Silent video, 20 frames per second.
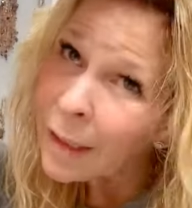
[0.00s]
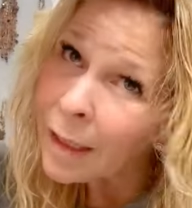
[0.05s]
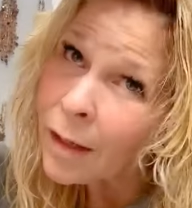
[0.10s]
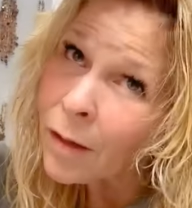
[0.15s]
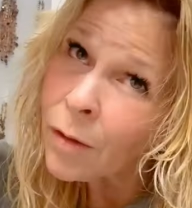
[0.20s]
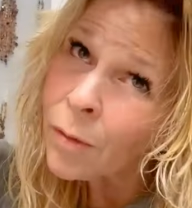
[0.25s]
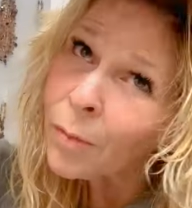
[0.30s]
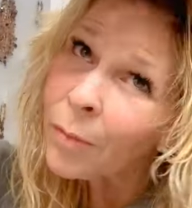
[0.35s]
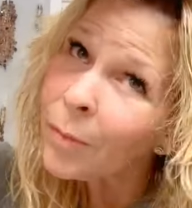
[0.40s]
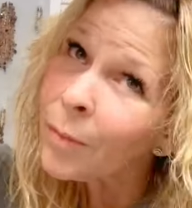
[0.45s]

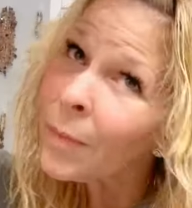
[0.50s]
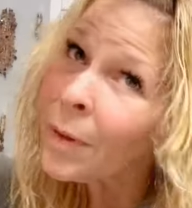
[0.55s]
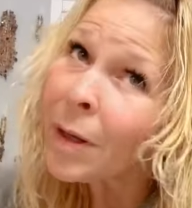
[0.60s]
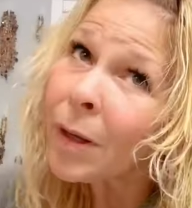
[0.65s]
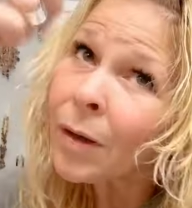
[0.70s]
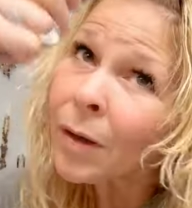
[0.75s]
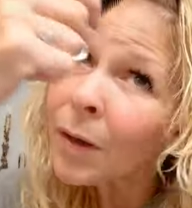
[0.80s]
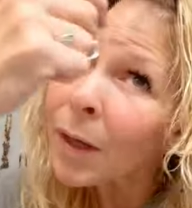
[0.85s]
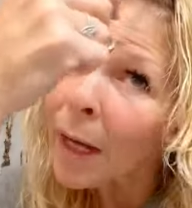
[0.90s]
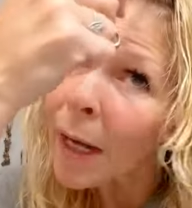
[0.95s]
Oh,
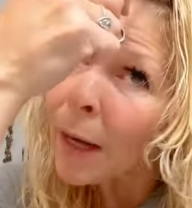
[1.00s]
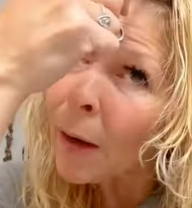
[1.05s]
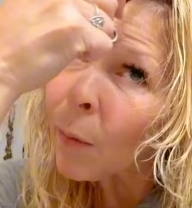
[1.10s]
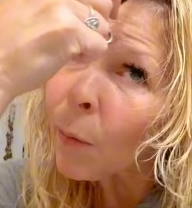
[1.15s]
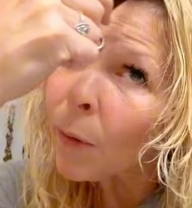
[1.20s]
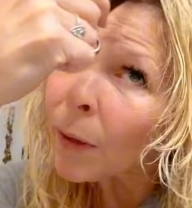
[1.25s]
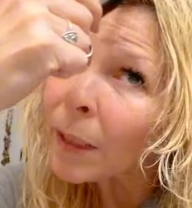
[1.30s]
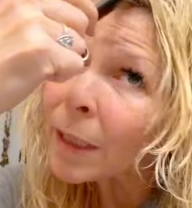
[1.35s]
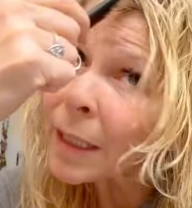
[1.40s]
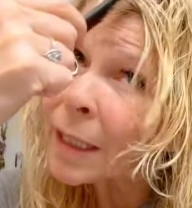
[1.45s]
okay, I
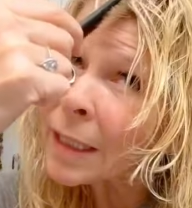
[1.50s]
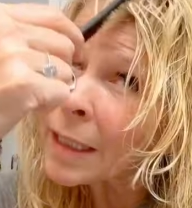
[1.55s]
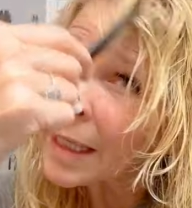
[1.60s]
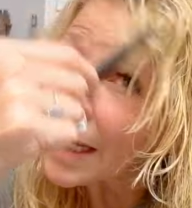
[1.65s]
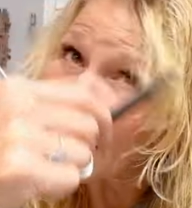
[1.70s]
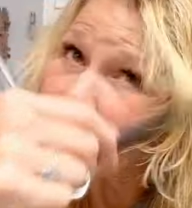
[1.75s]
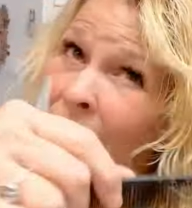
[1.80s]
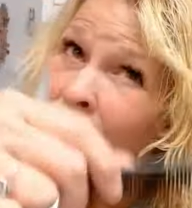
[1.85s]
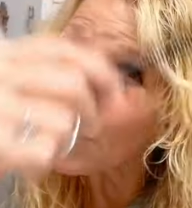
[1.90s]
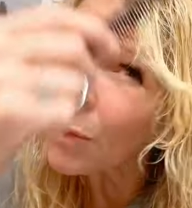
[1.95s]
want to get
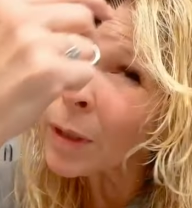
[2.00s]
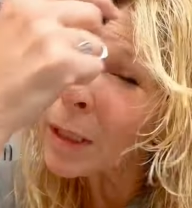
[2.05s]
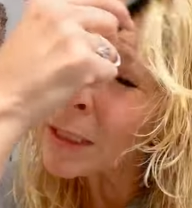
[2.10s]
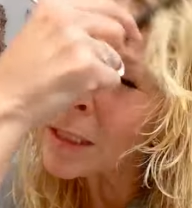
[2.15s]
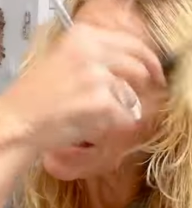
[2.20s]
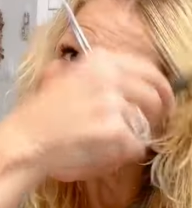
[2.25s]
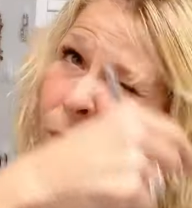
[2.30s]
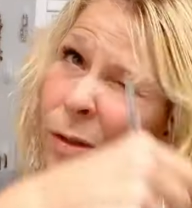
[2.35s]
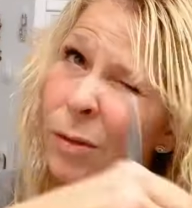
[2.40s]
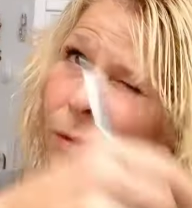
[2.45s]
that out of the way
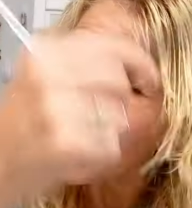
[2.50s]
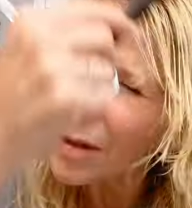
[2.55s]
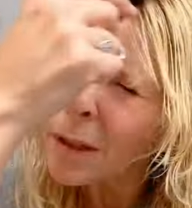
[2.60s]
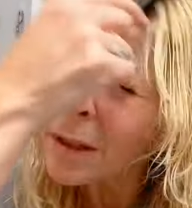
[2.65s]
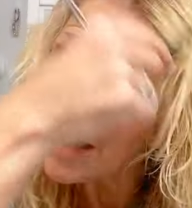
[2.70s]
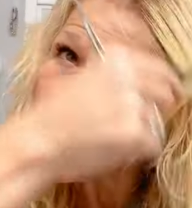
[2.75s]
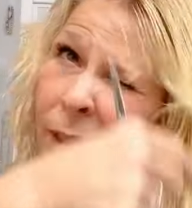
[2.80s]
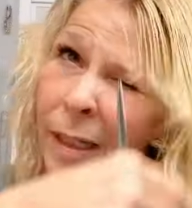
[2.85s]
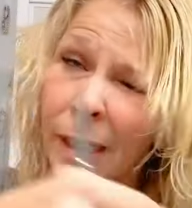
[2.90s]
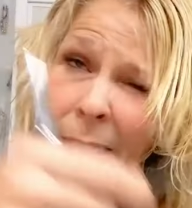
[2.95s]
too.
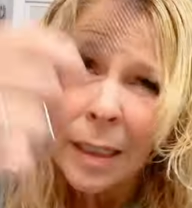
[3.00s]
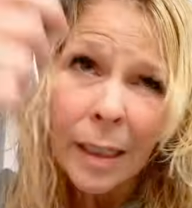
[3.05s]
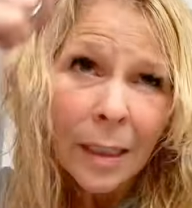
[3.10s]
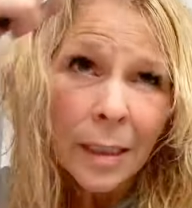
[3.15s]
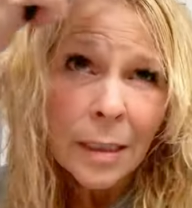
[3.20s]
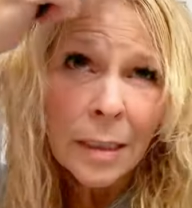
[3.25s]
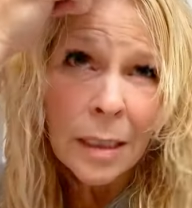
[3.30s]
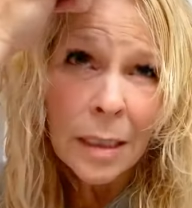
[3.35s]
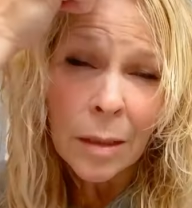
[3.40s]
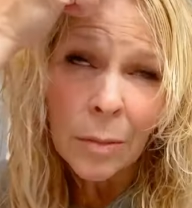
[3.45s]

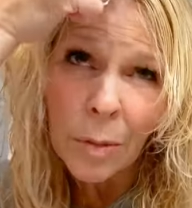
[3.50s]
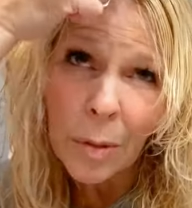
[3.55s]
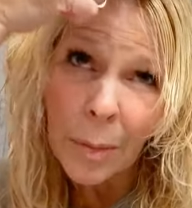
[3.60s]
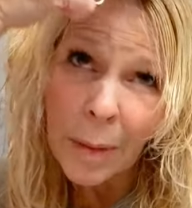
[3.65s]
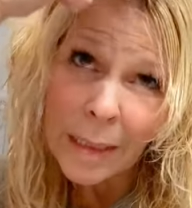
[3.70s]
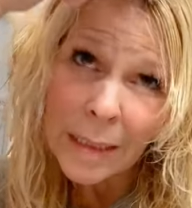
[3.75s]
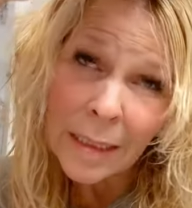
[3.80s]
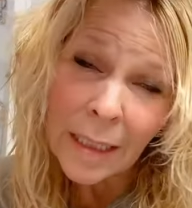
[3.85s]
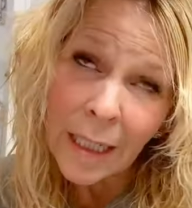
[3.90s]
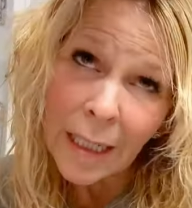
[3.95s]
It's gonna be
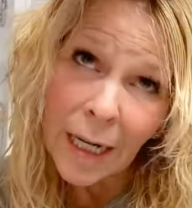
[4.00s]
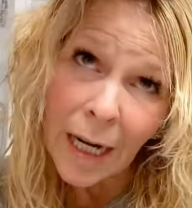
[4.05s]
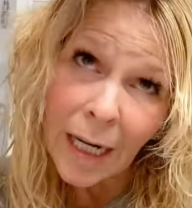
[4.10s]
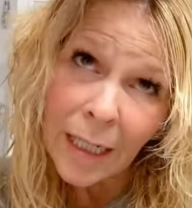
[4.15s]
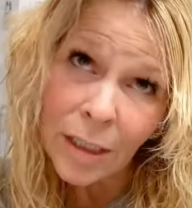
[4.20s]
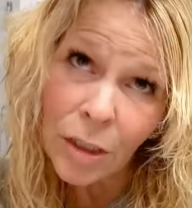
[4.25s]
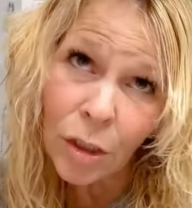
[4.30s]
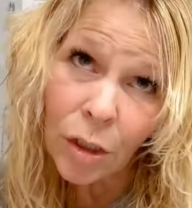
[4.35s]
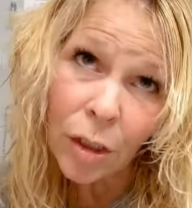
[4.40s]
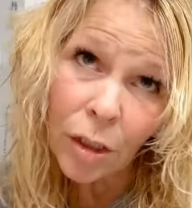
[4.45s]
my side.
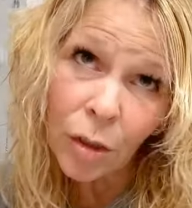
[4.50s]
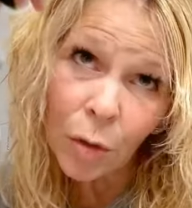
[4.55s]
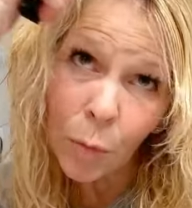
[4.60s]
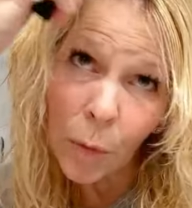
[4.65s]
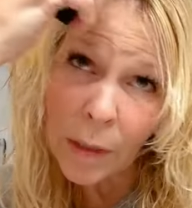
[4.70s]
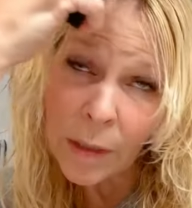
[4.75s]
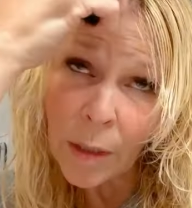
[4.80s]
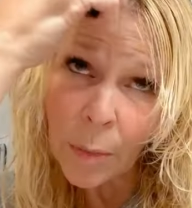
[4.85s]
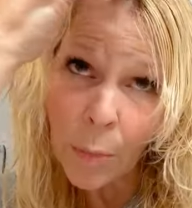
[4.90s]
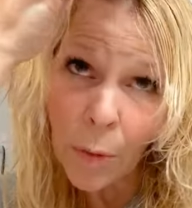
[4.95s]
I just
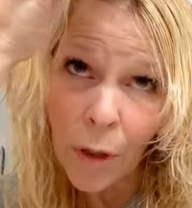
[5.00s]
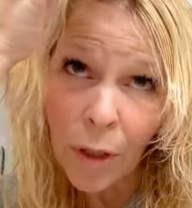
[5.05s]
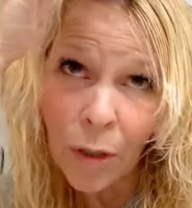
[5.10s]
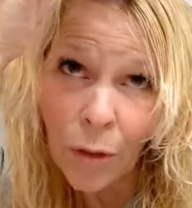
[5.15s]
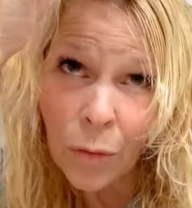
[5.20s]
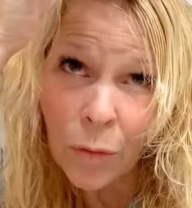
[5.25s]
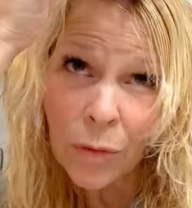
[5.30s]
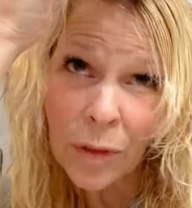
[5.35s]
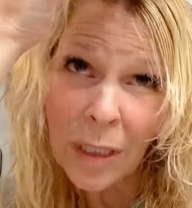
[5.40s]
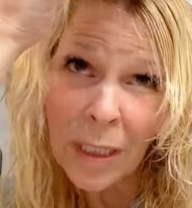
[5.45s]
want the part
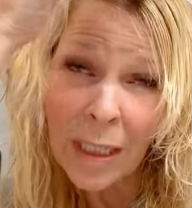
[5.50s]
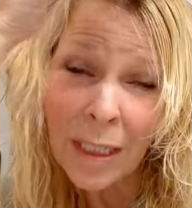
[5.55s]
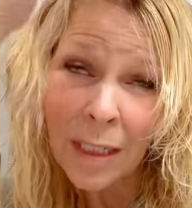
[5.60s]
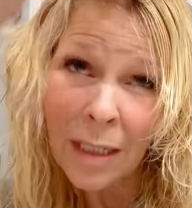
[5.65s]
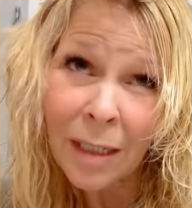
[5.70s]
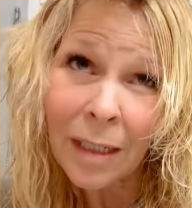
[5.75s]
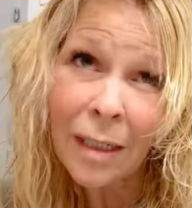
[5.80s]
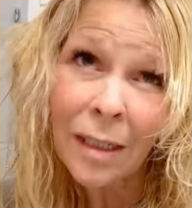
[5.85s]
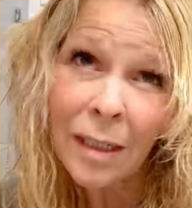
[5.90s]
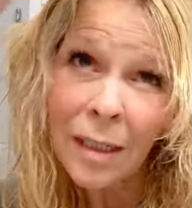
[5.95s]
only.
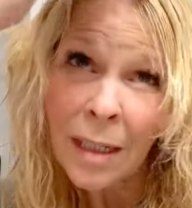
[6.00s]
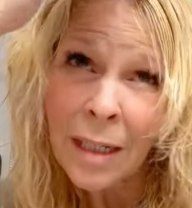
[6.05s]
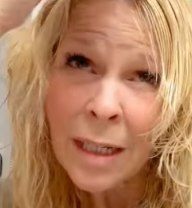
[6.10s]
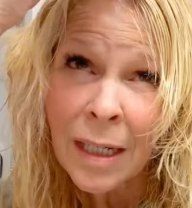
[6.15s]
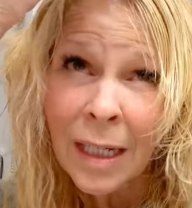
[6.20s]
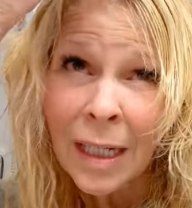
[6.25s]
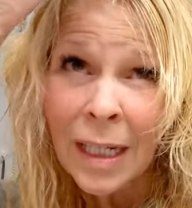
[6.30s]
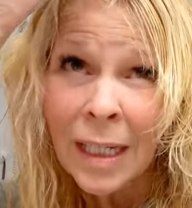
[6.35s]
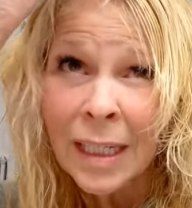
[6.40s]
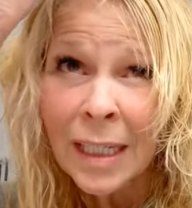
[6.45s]

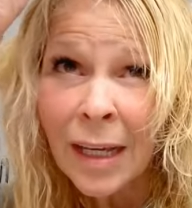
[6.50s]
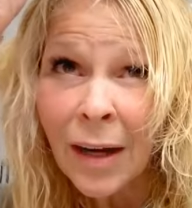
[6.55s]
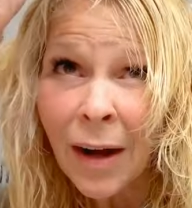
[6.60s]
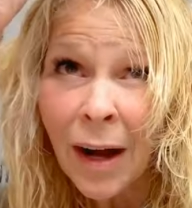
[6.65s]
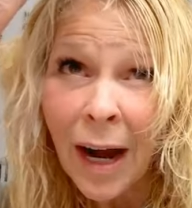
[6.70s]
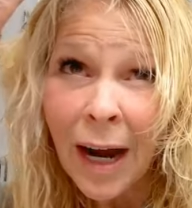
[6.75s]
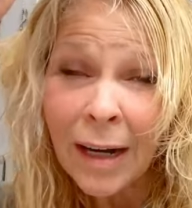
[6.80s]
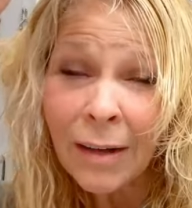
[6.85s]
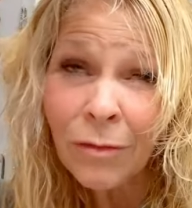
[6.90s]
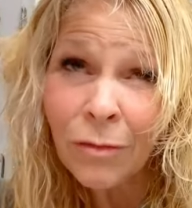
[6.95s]
Now
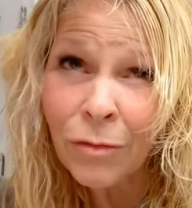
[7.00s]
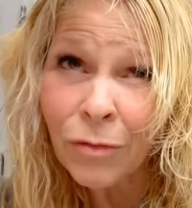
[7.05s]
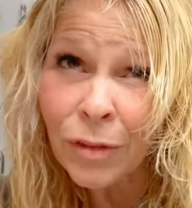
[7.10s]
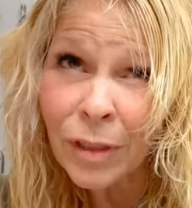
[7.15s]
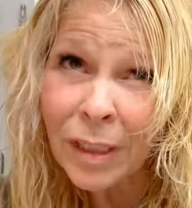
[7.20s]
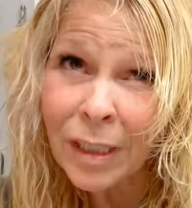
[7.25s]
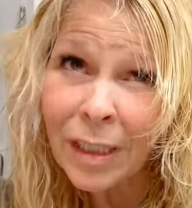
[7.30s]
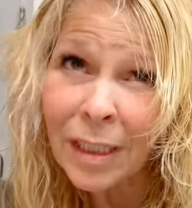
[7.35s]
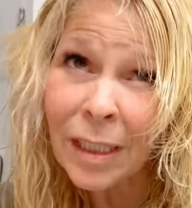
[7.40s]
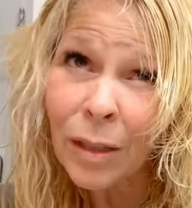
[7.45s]
I
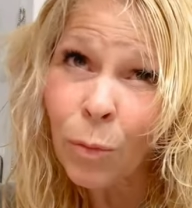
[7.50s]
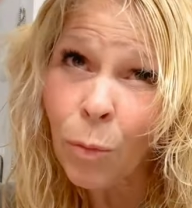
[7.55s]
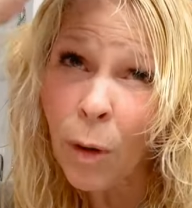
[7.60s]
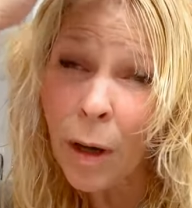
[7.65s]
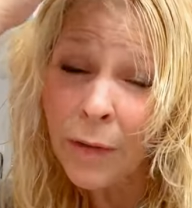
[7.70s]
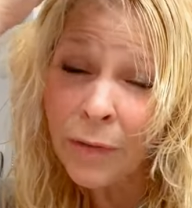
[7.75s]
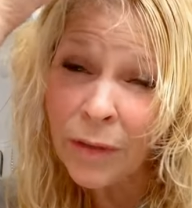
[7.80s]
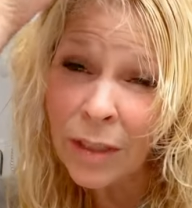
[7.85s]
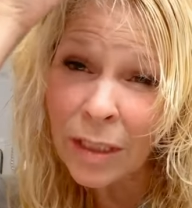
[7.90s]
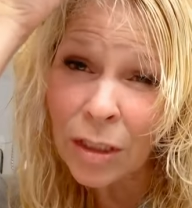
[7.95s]
really
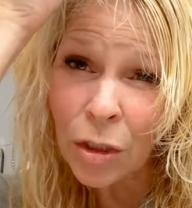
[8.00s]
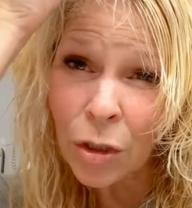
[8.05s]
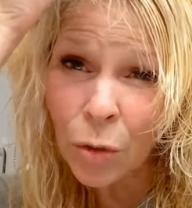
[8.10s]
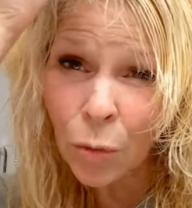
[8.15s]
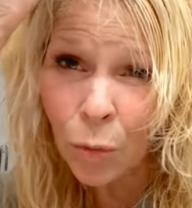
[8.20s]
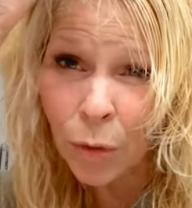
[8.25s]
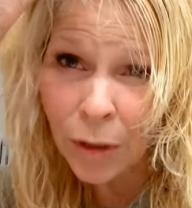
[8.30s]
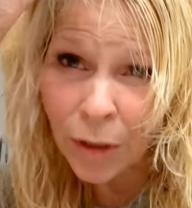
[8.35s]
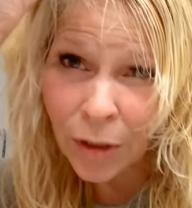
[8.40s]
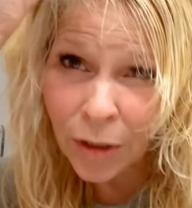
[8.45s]
want this
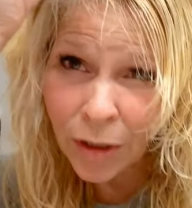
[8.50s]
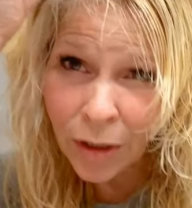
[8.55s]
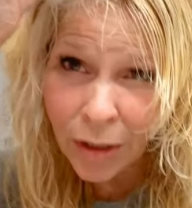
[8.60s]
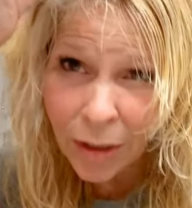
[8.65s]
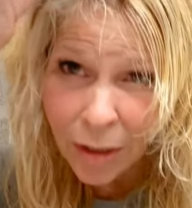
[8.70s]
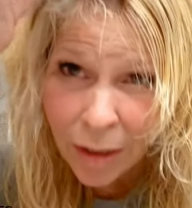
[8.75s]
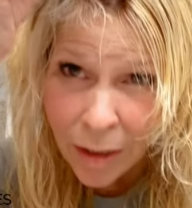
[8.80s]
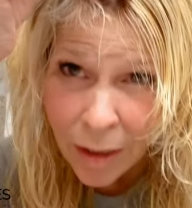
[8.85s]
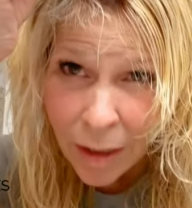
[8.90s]
shorter.